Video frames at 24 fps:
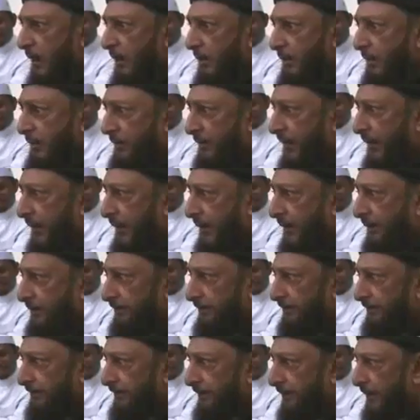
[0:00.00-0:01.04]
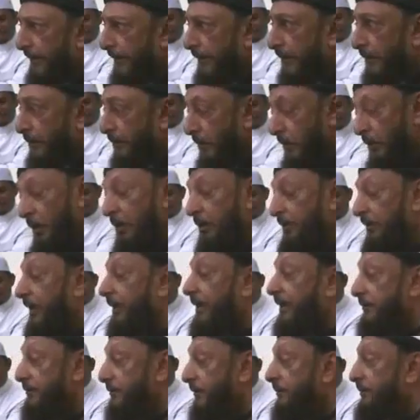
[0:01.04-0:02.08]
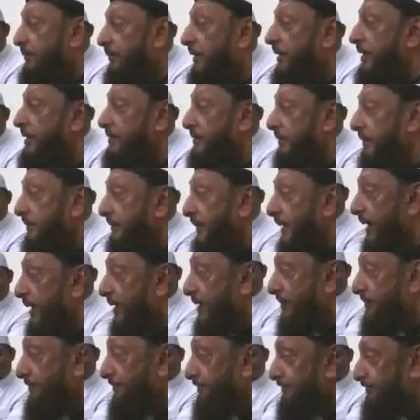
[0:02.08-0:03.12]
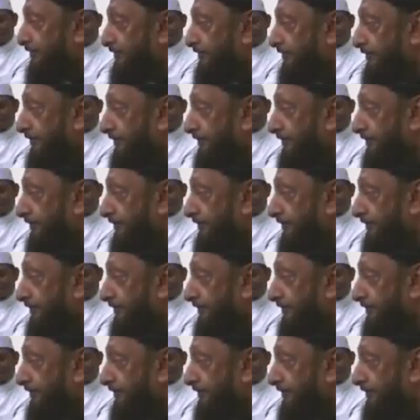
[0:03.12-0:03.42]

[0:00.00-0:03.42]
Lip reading: Where were they? We've got to make a trip to Egypt now.